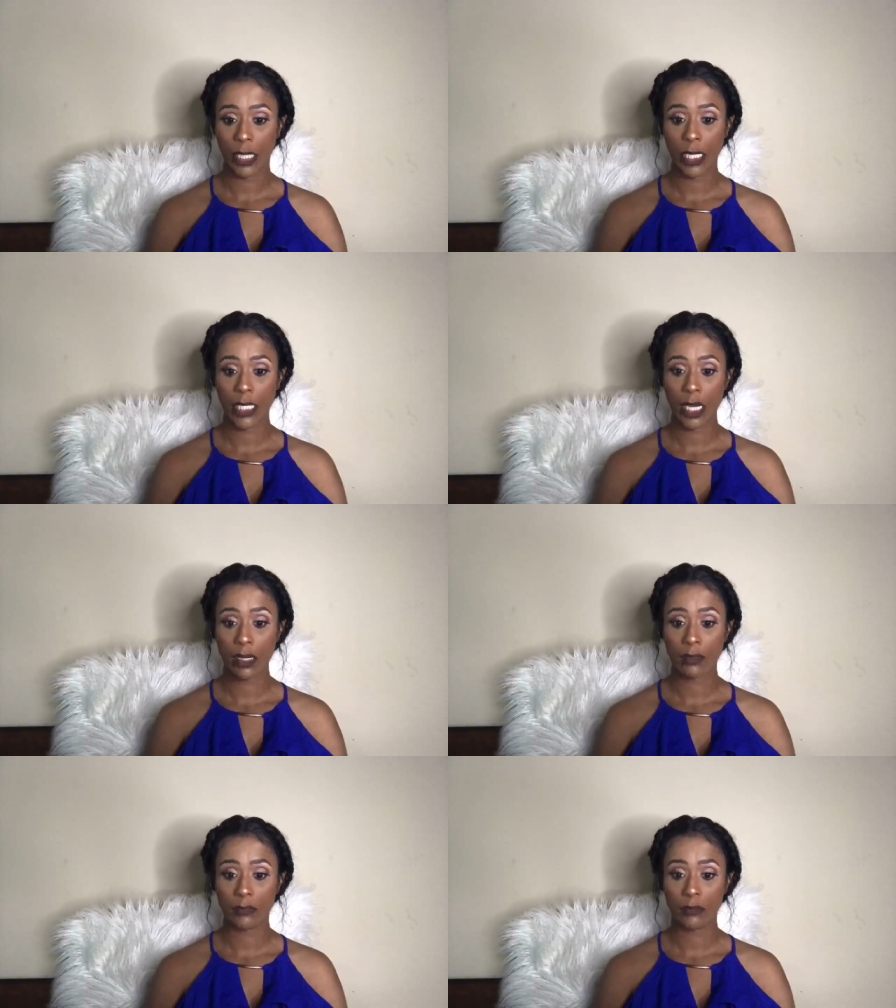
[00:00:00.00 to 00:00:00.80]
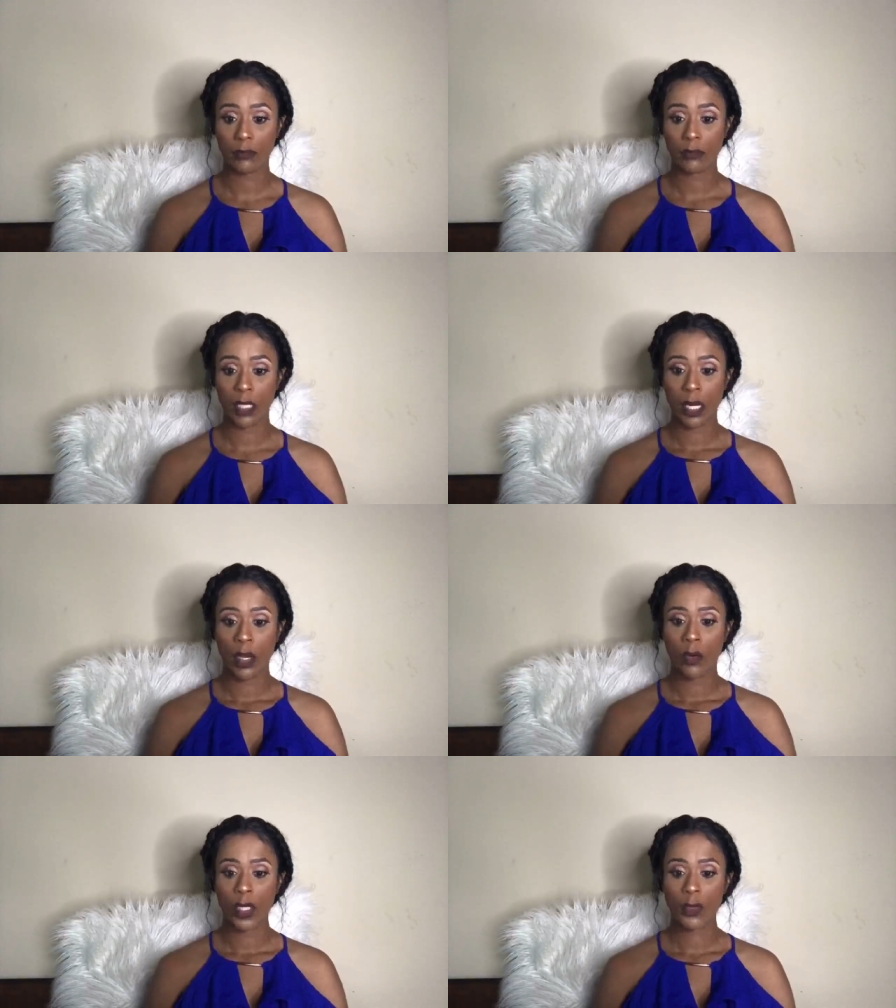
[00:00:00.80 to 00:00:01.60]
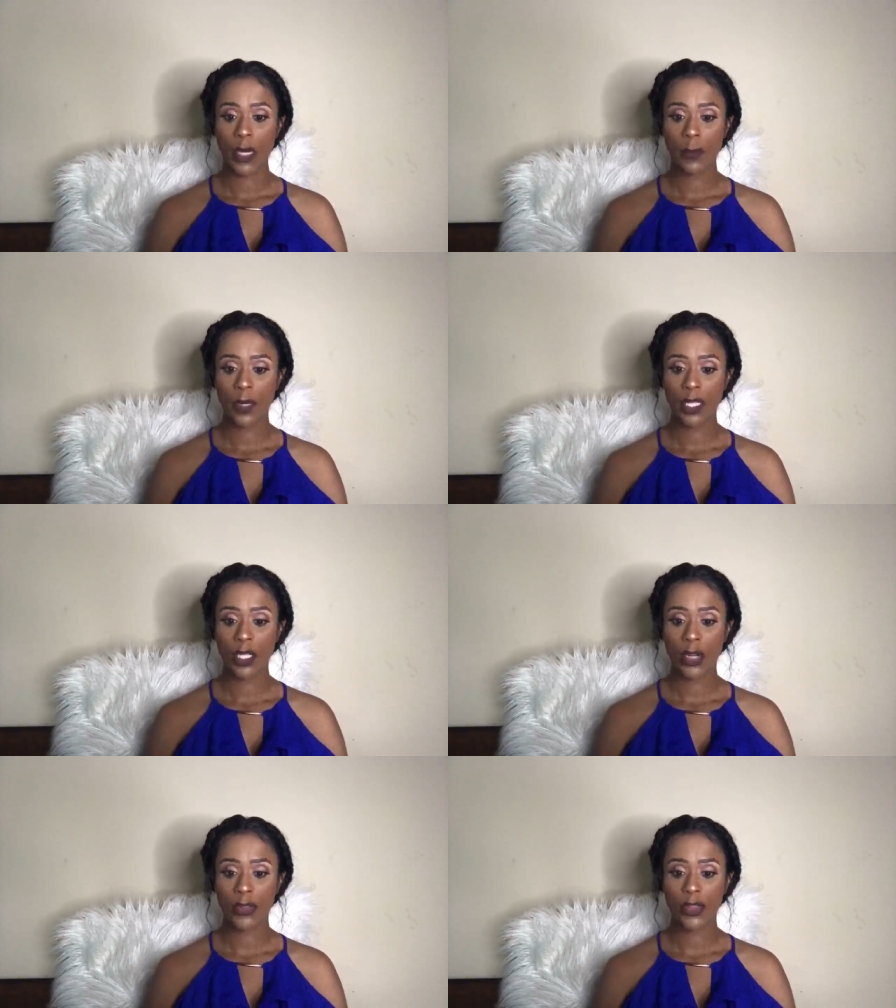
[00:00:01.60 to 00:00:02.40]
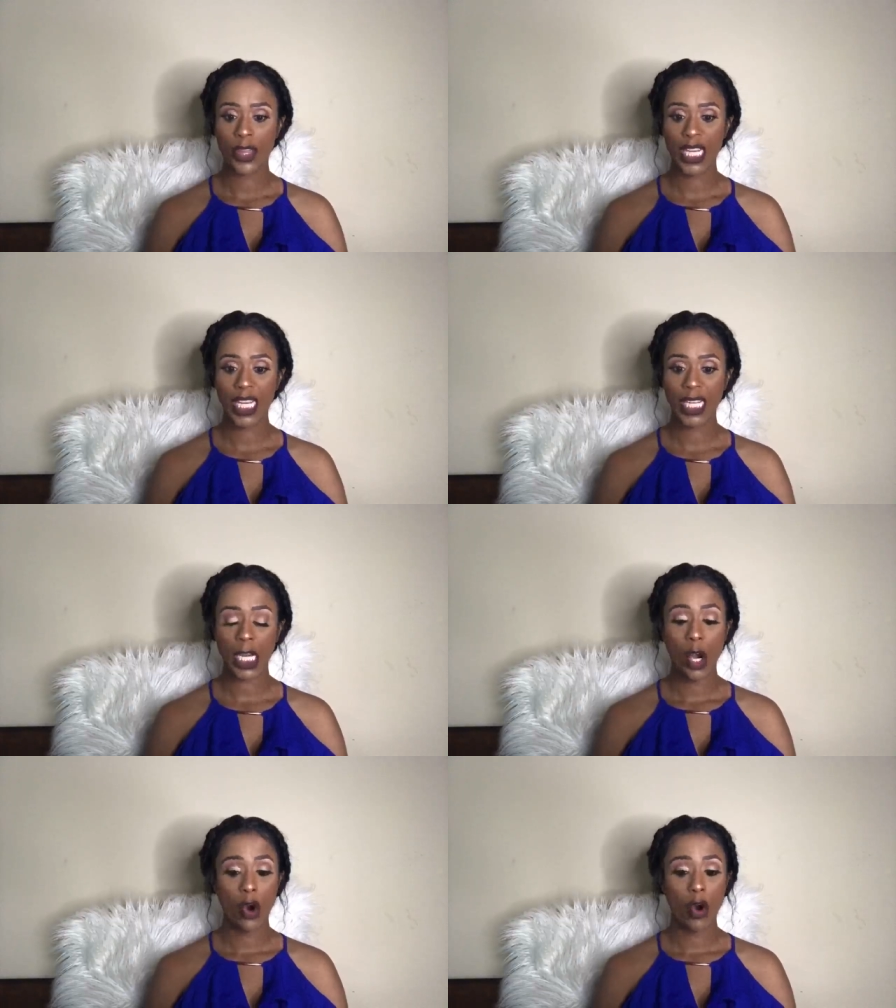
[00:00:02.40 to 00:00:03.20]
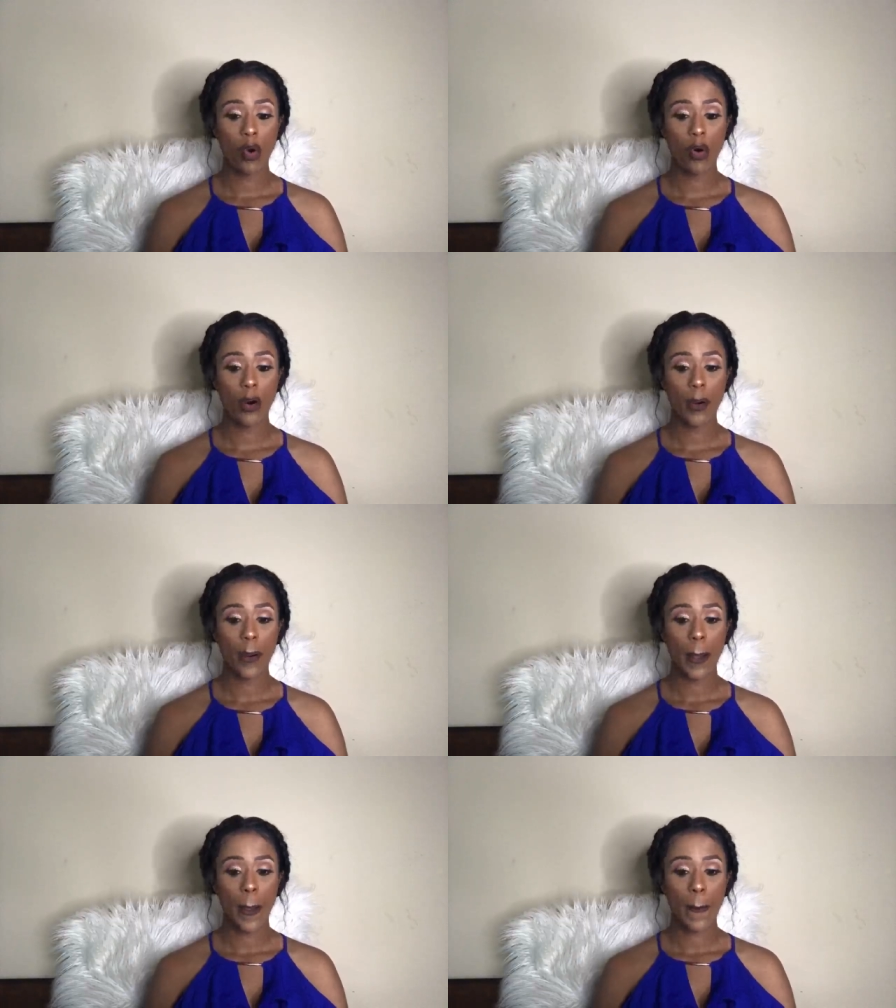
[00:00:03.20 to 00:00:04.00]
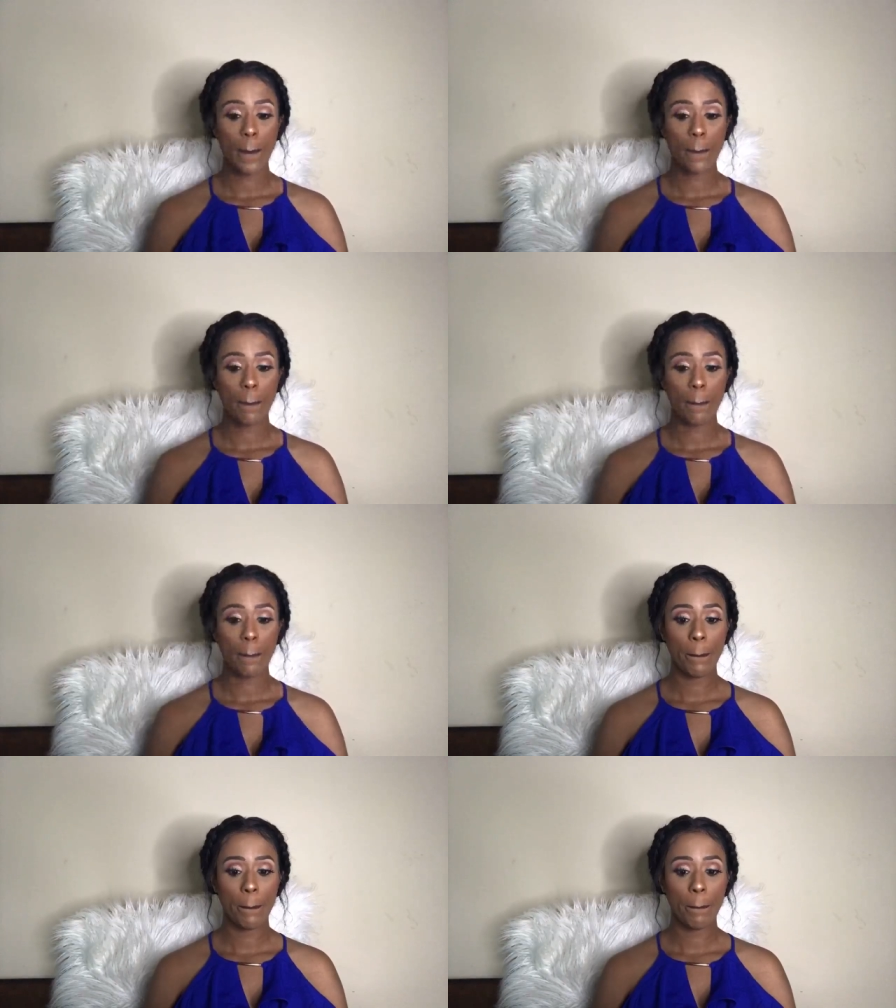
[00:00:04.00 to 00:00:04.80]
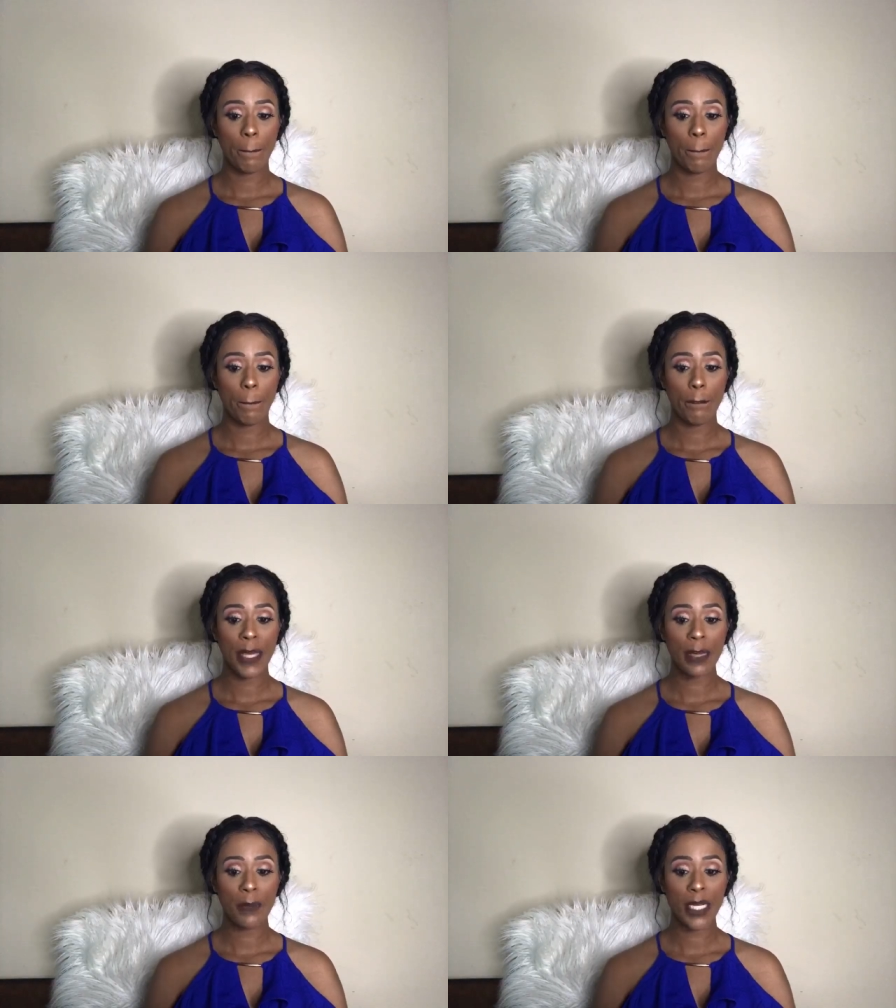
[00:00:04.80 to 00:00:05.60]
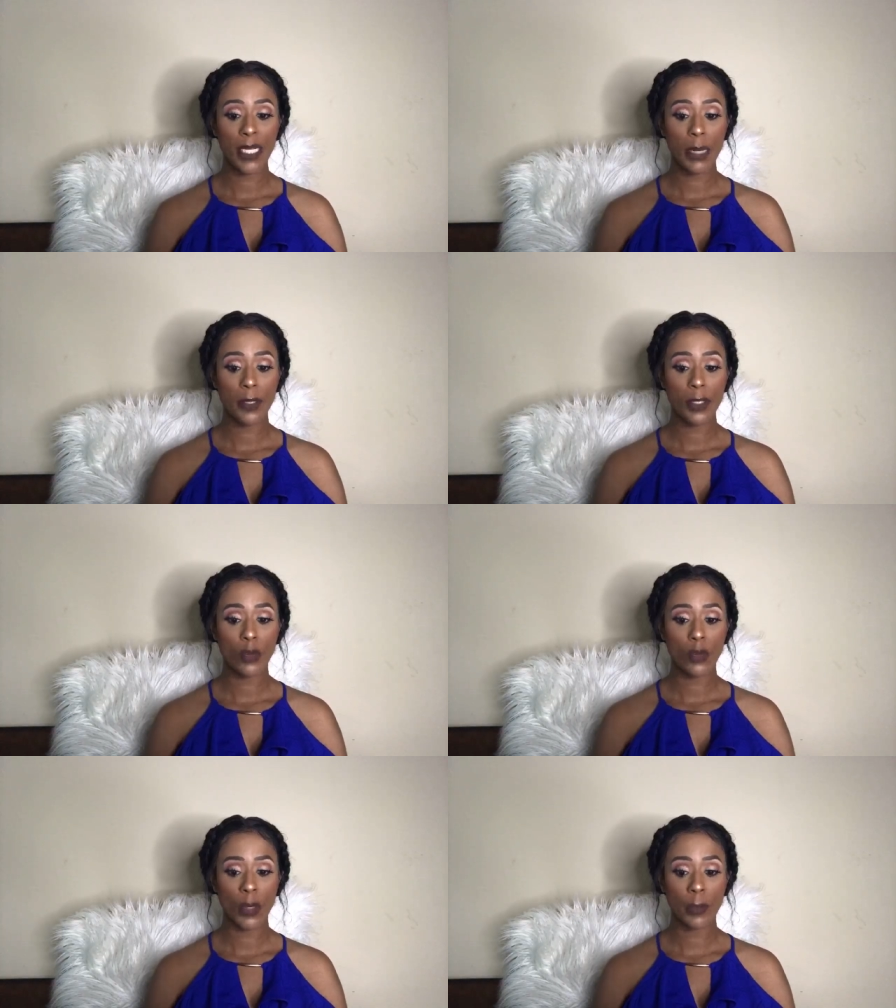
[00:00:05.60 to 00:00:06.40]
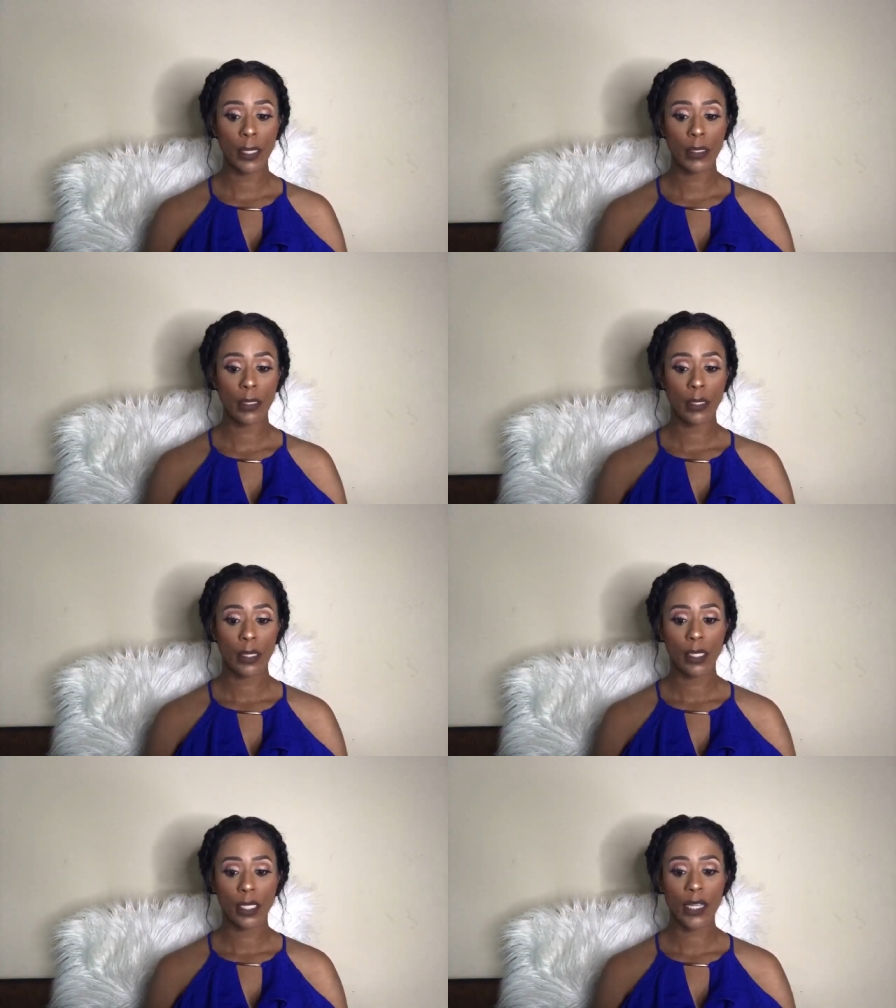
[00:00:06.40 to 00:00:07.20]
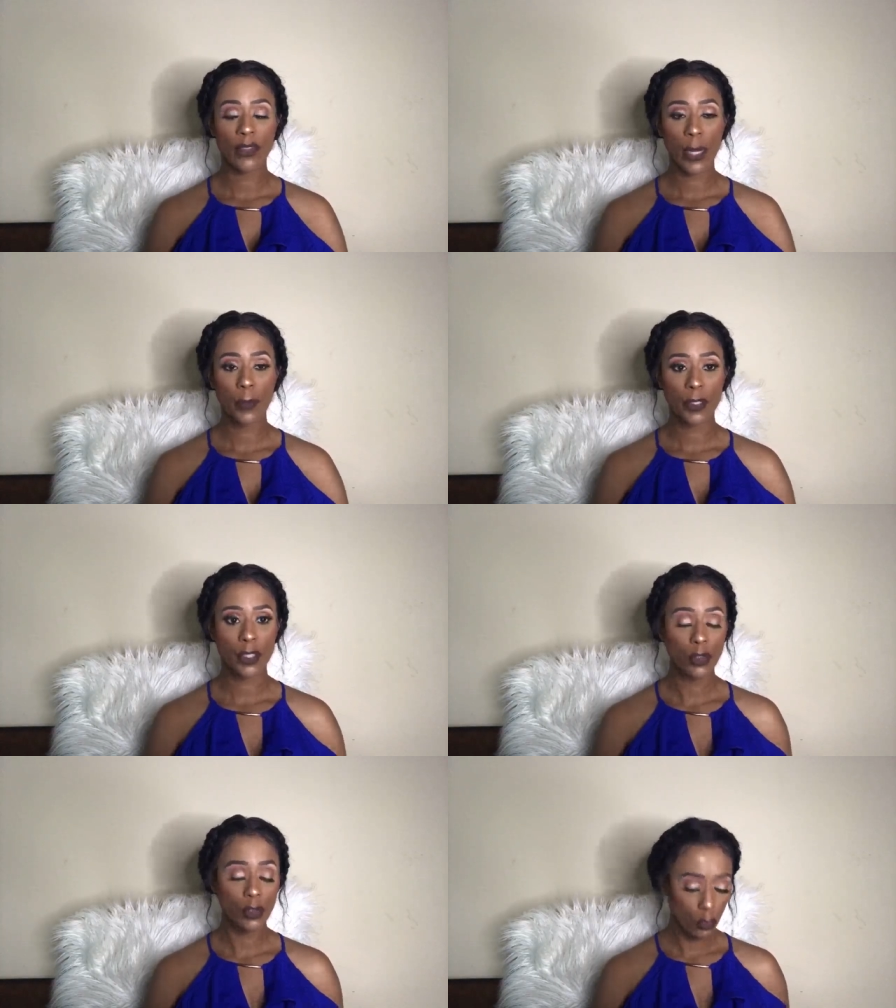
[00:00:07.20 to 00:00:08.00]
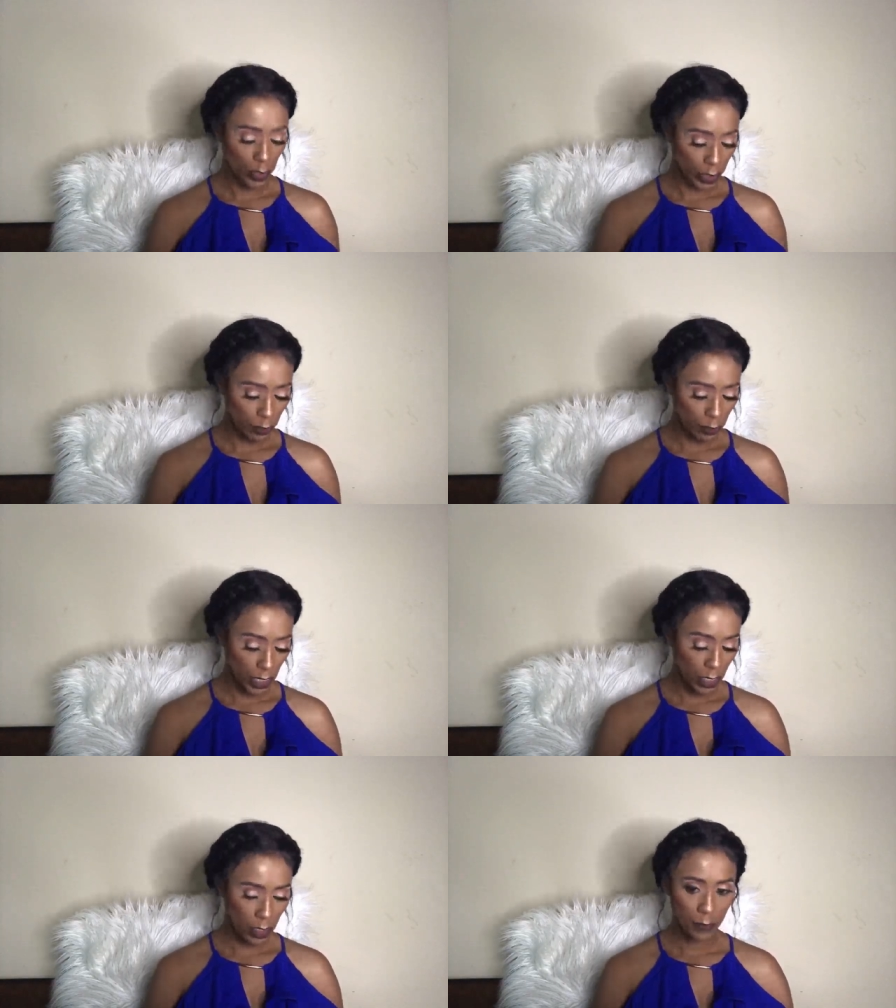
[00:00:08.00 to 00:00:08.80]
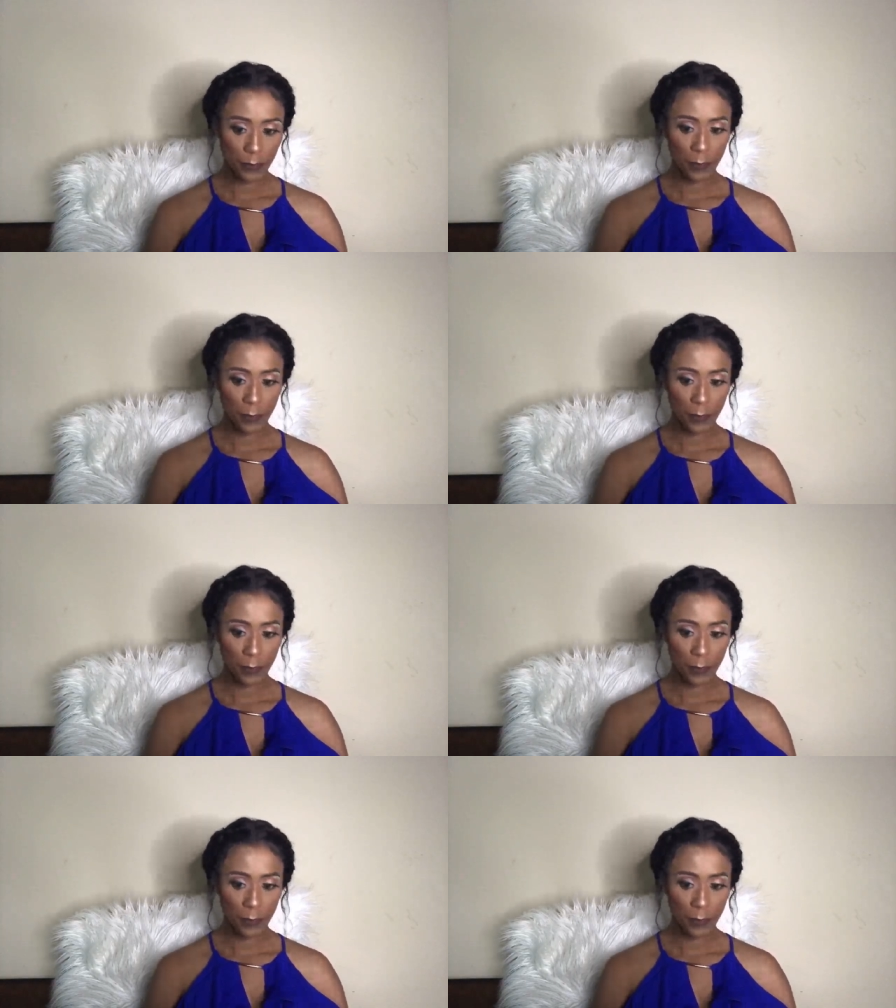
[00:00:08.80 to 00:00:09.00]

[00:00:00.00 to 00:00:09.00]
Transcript: there you go. What's my opinion on thick or BBW women? Can they pursue rich men?